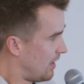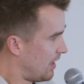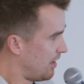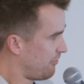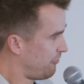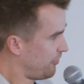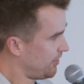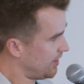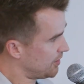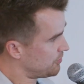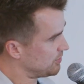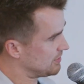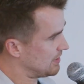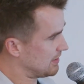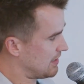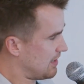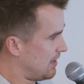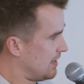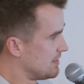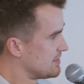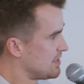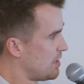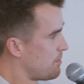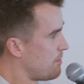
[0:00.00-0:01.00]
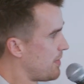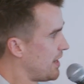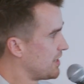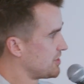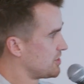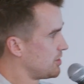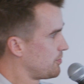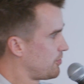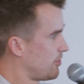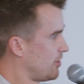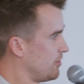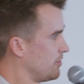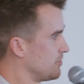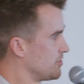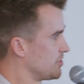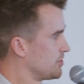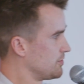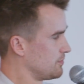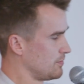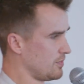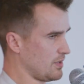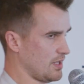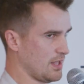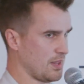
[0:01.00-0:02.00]
I feel like with the content mesh
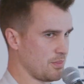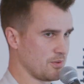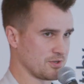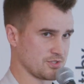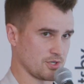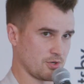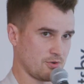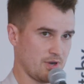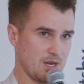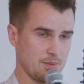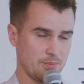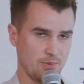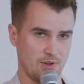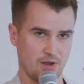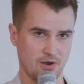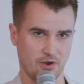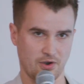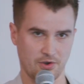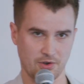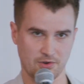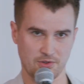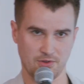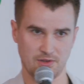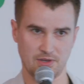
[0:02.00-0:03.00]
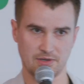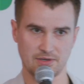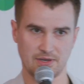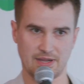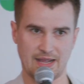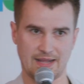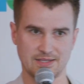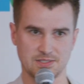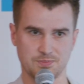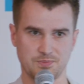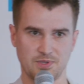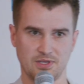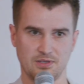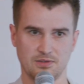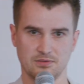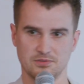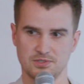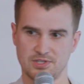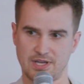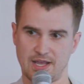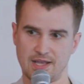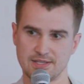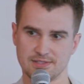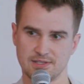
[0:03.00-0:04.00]
approach, and there's a great blog article on
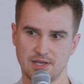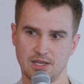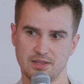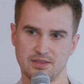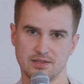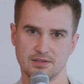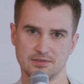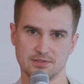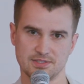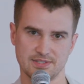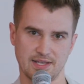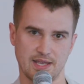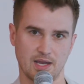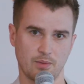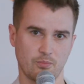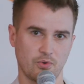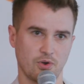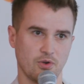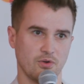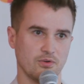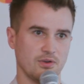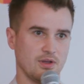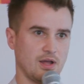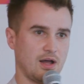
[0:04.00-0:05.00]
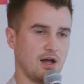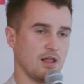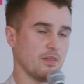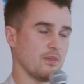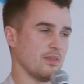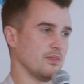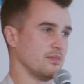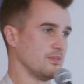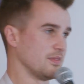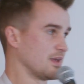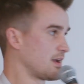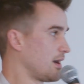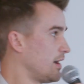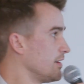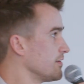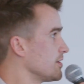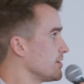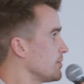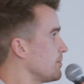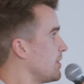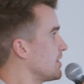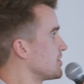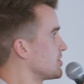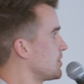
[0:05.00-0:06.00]
Gatsby.js that I think Sam wrote on the
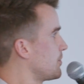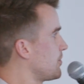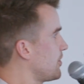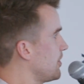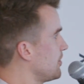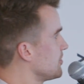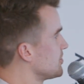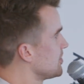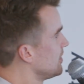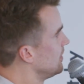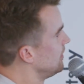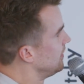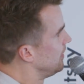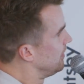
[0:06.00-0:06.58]
content mesh approach,